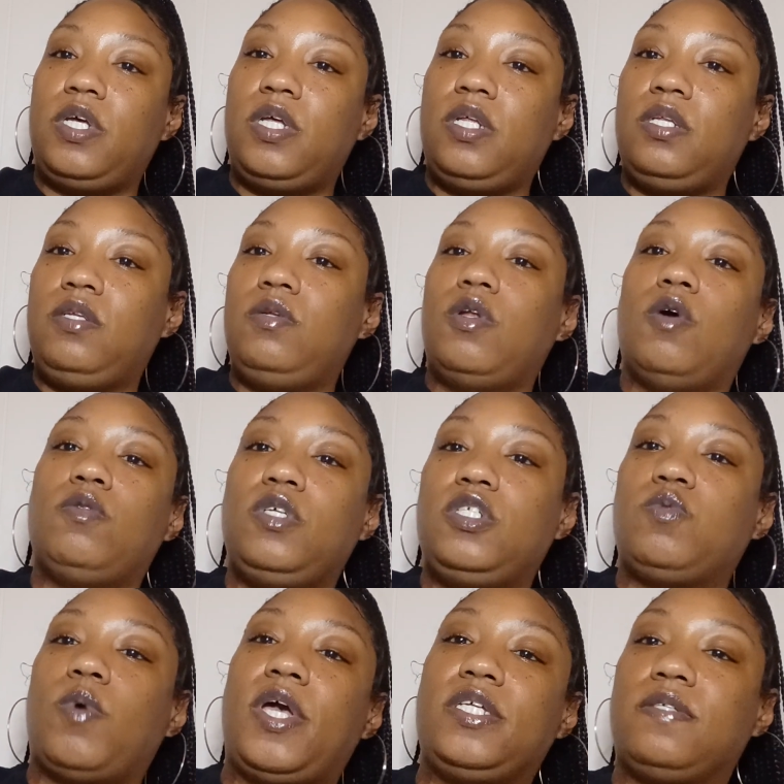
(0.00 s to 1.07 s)
and you know these
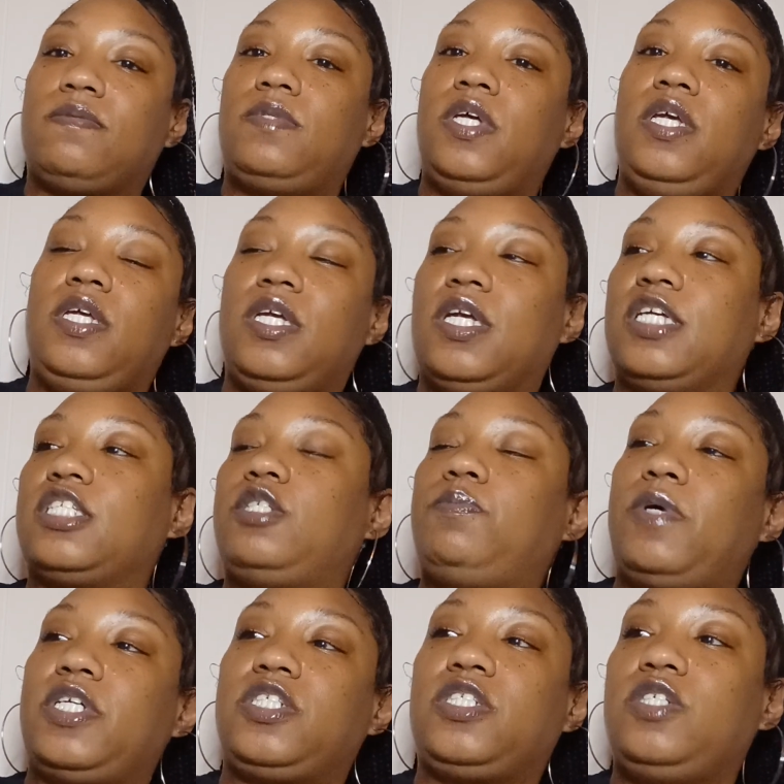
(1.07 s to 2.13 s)
ways of thinking
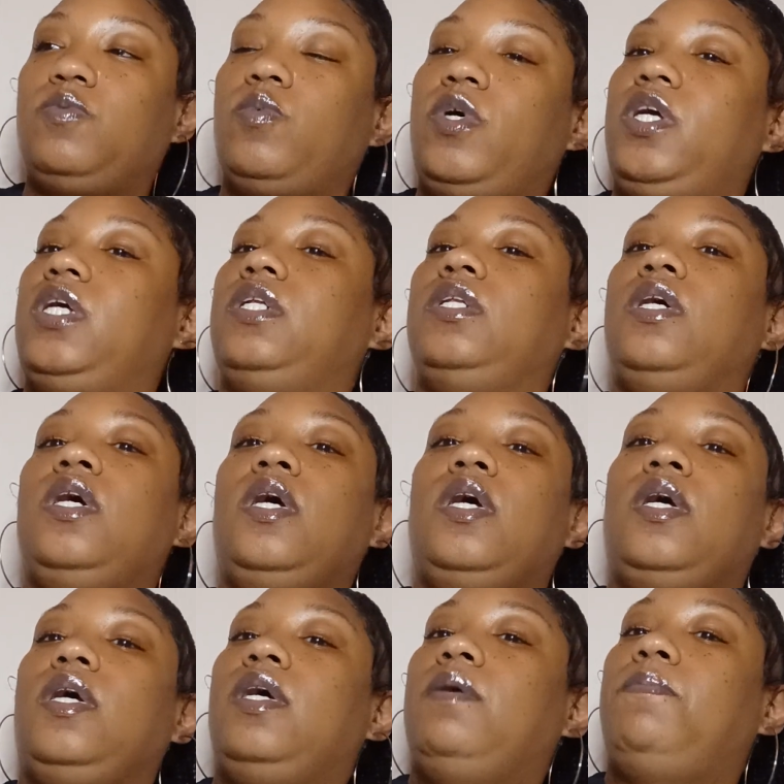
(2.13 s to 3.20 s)
especially when
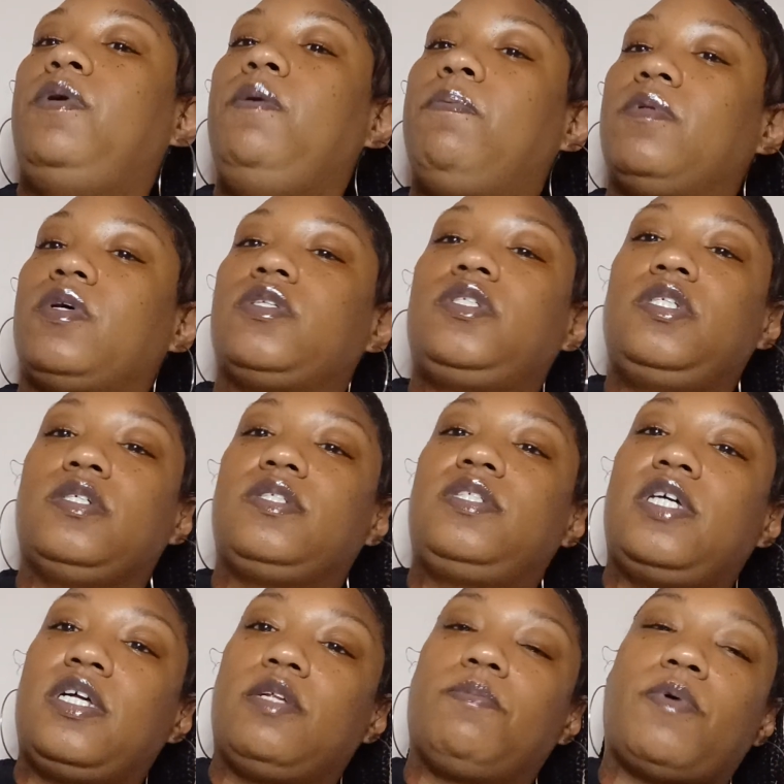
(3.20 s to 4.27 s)
people are still
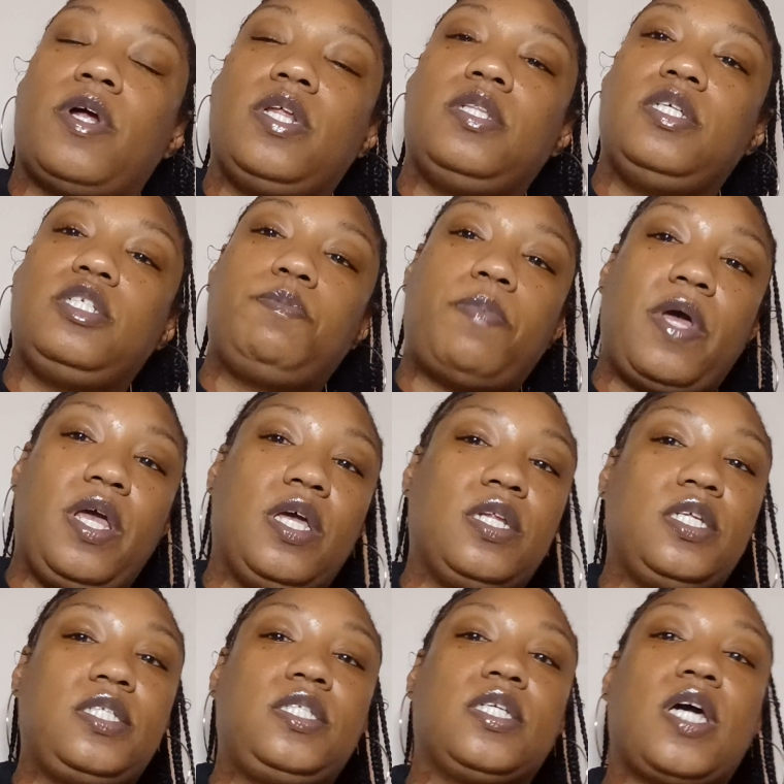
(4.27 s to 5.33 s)
celebrating these
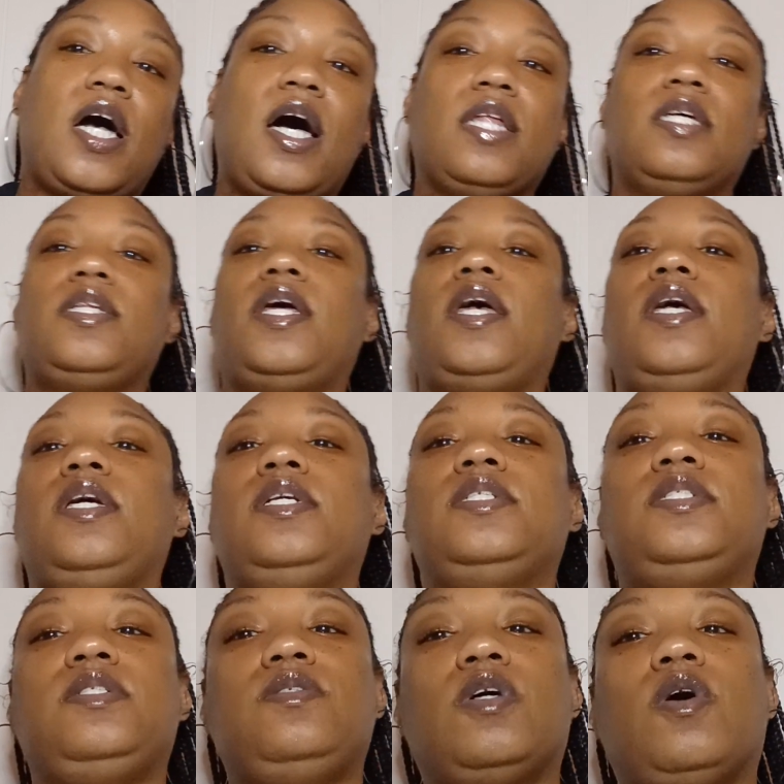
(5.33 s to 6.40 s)
paganistic
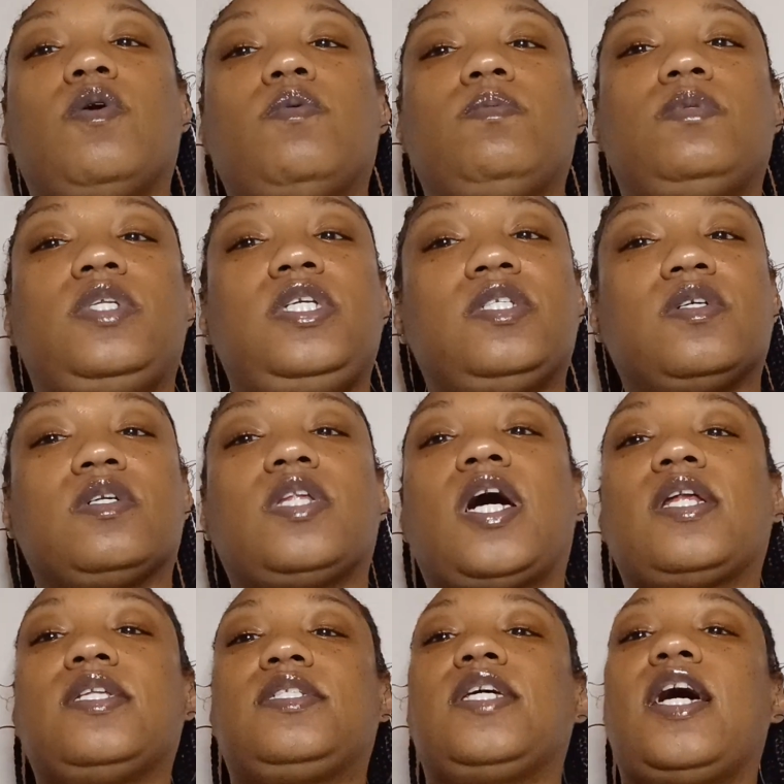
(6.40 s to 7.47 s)
holidays you know these are a
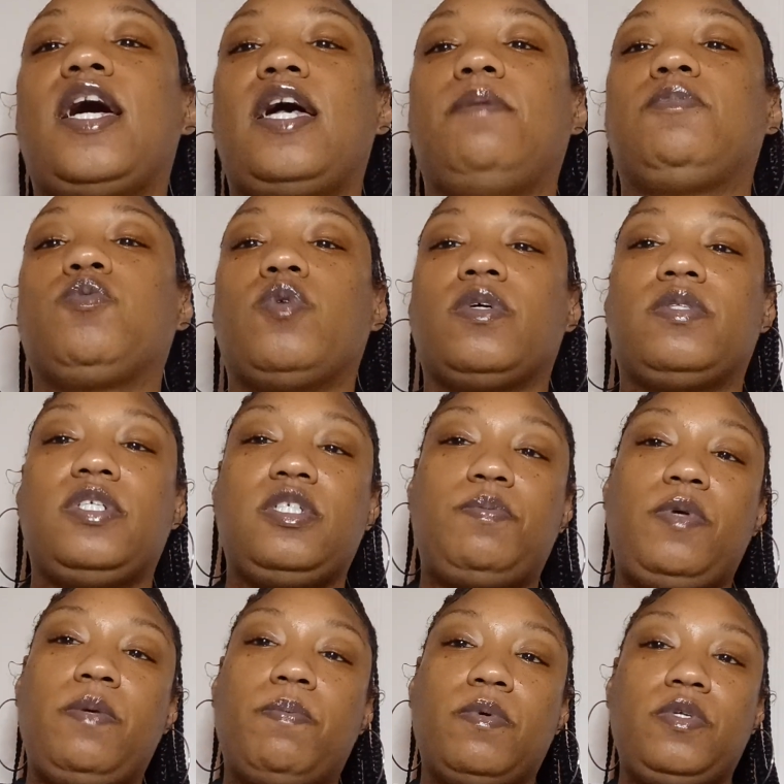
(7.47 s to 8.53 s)
lot of times where these
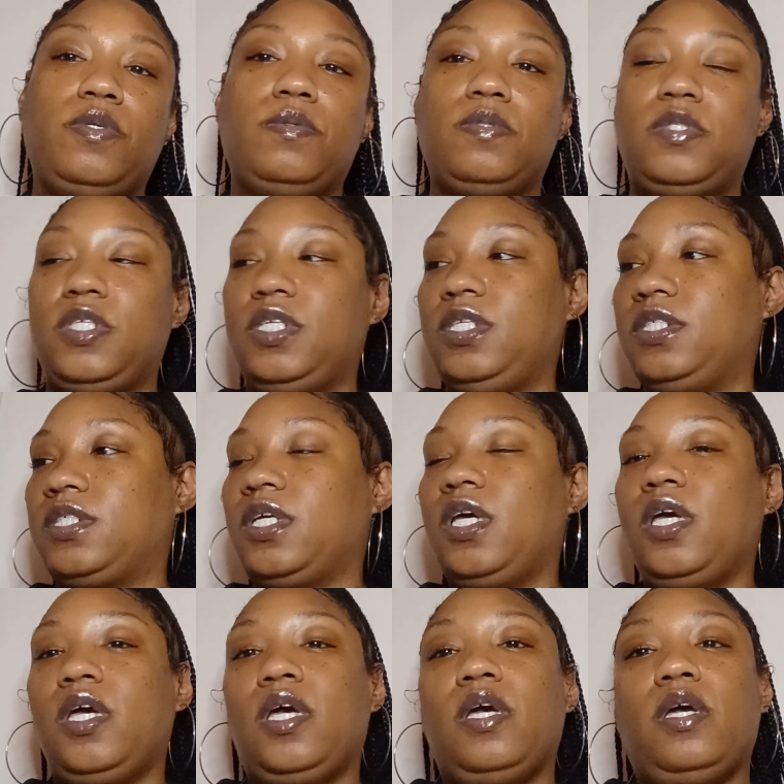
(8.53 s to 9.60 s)
people use these
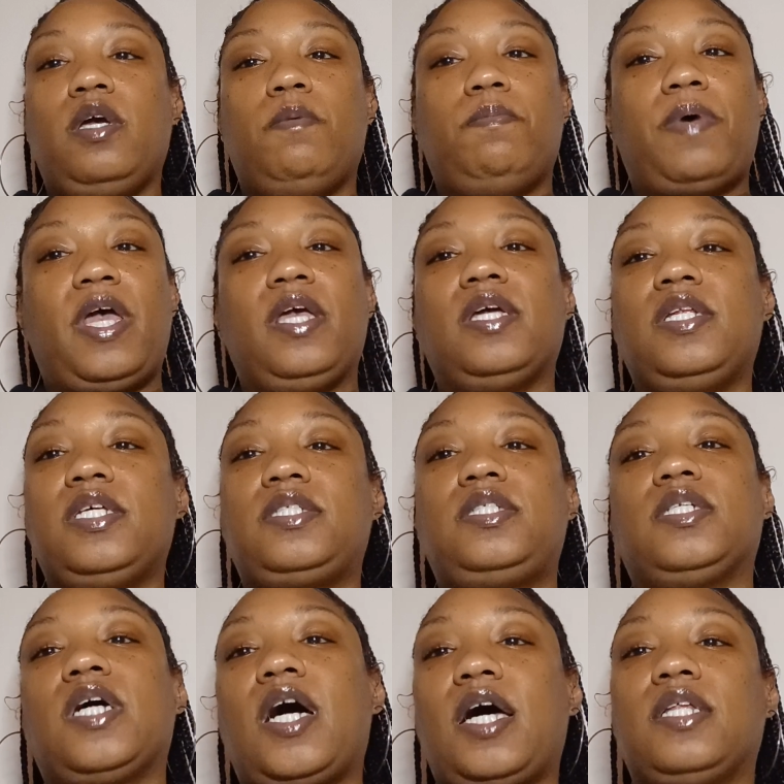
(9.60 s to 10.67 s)

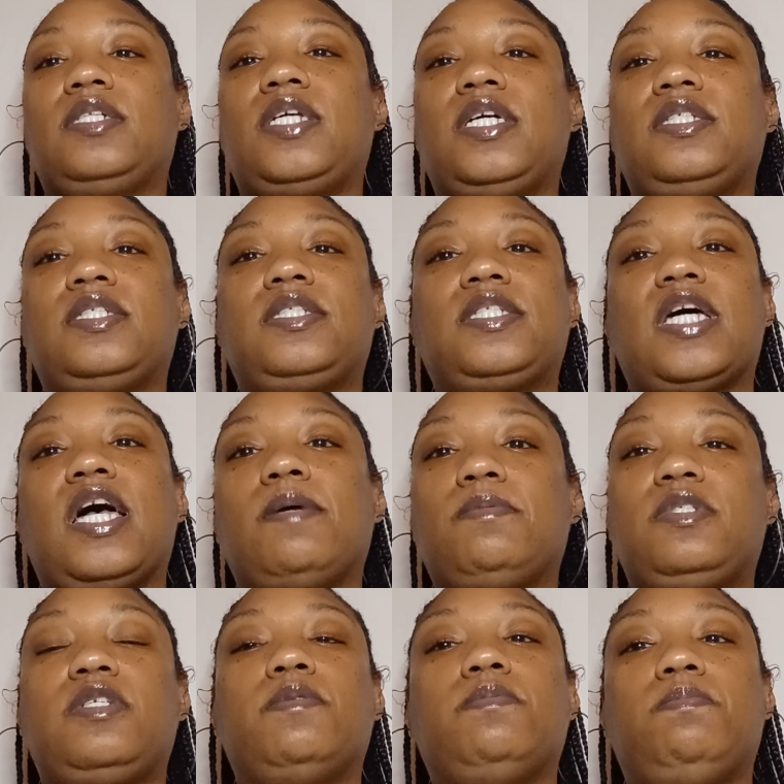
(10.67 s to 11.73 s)
paganistic holidays as time
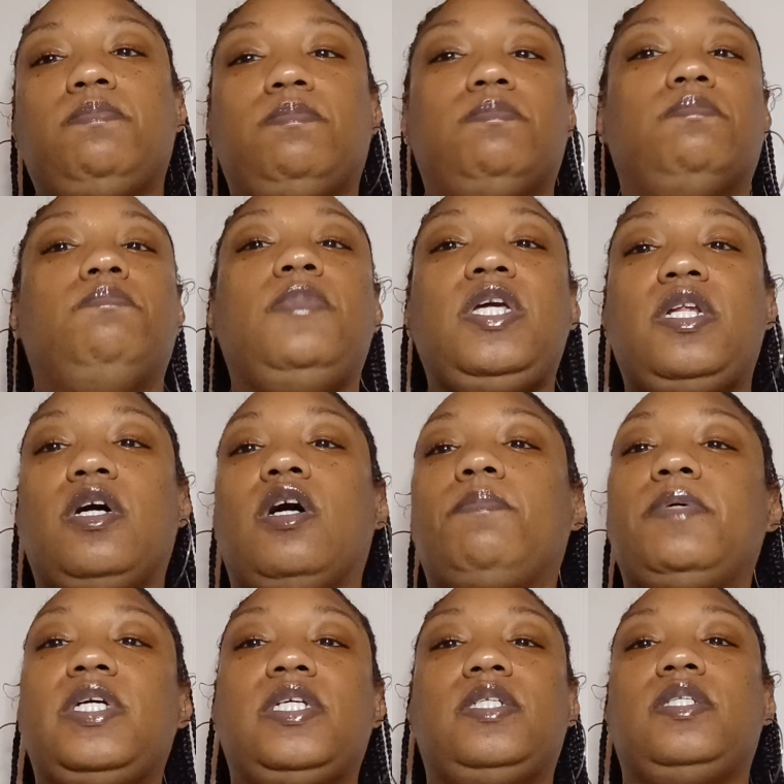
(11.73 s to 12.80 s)
to meet up
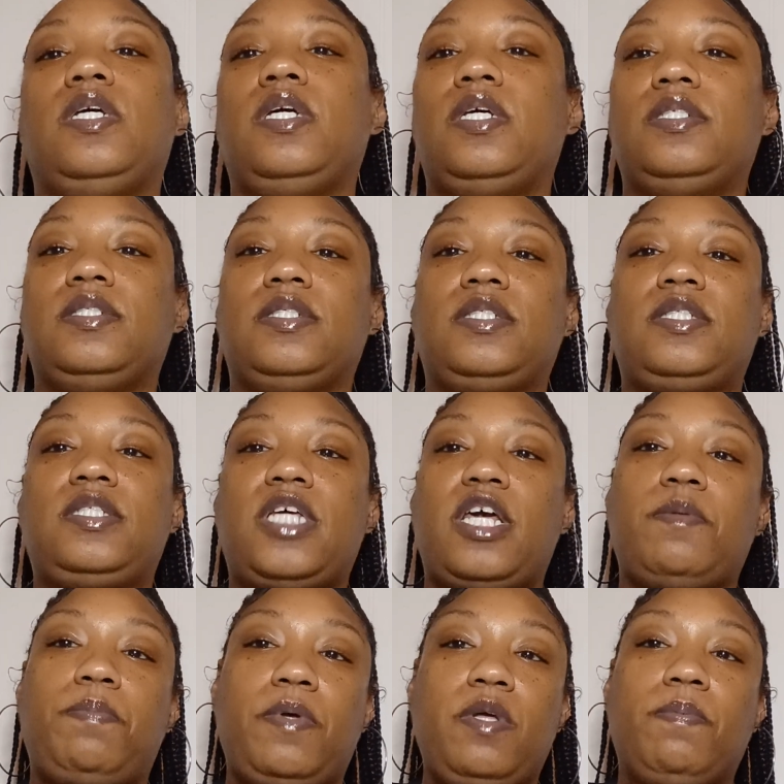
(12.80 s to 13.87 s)
and
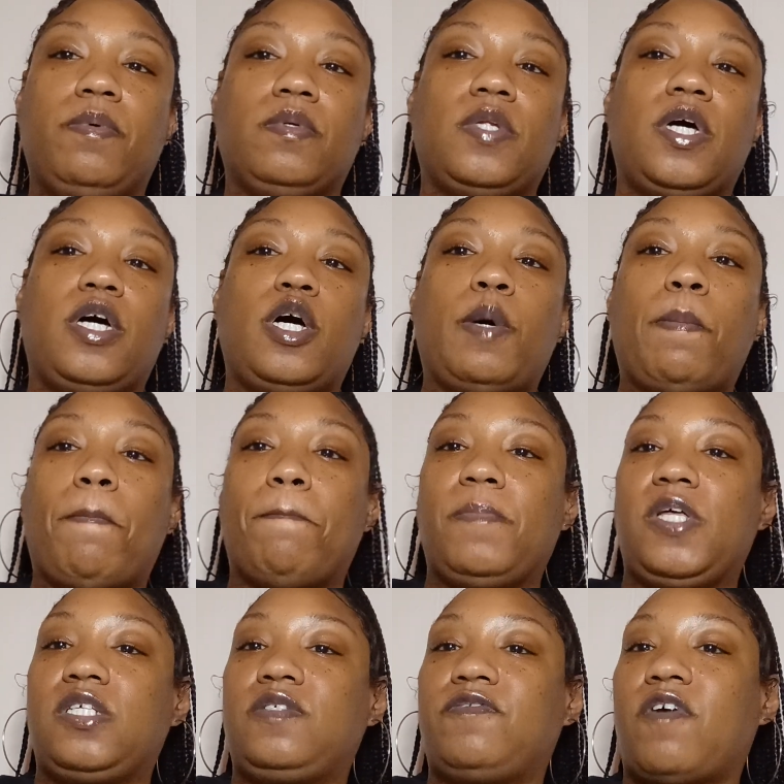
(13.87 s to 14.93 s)
set people up
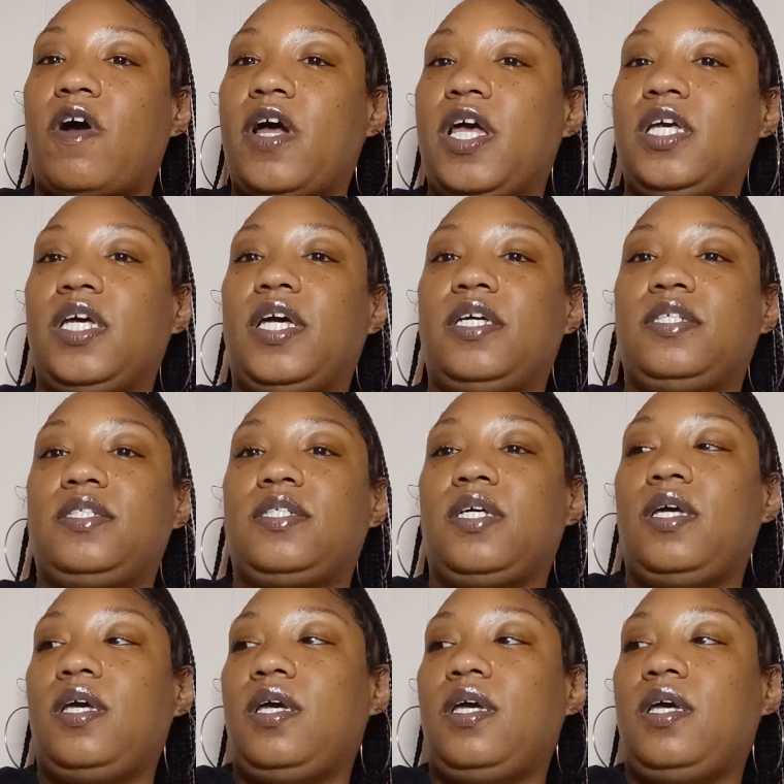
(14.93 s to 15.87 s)
as far as